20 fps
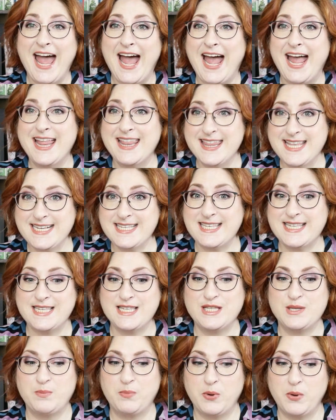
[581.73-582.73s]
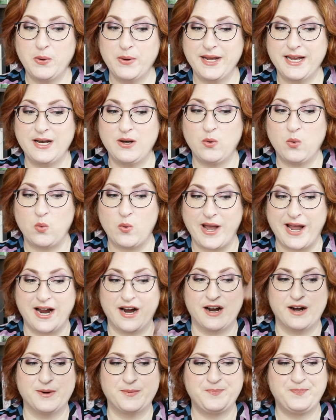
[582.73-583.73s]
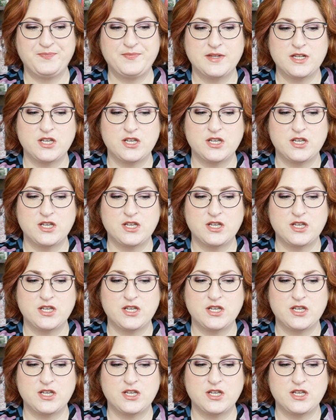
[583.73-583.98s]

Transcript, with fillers: and this is the point where